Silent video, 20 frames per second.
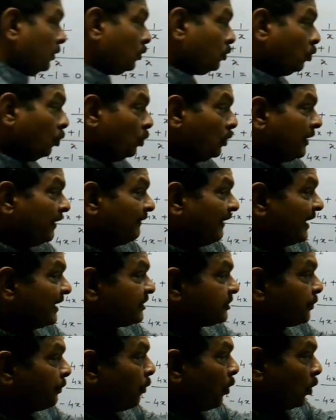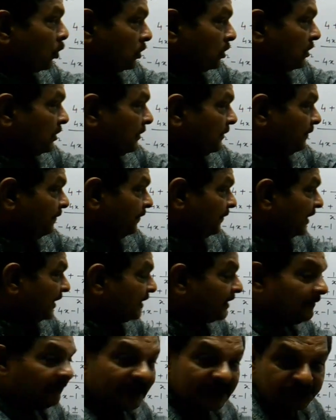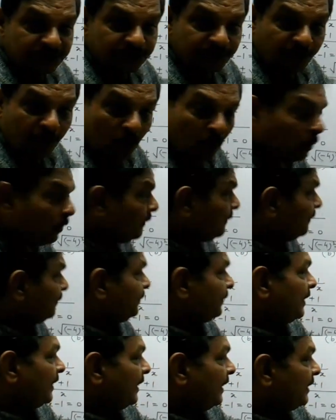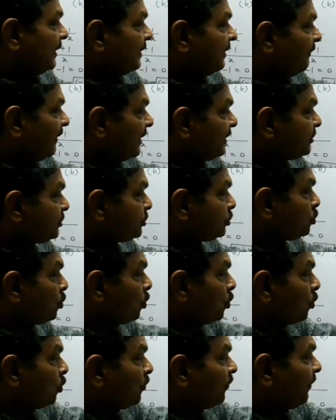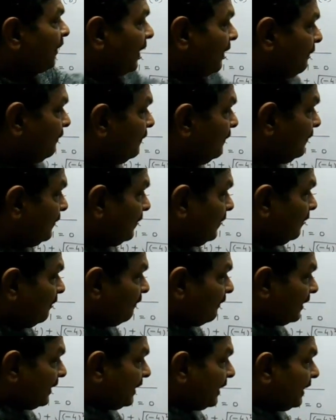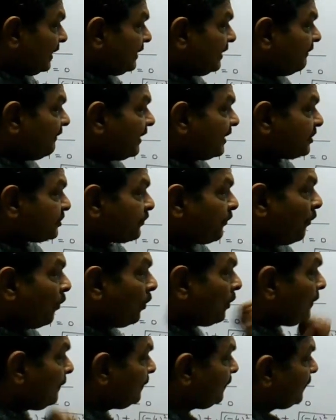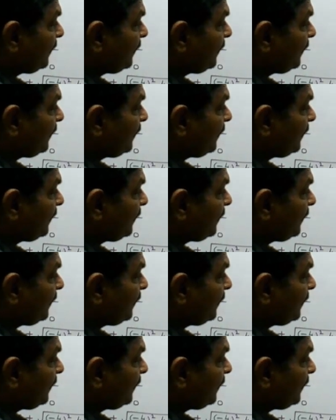2 divides both. It divides 4, it divides 2 root 5. When it divides 4,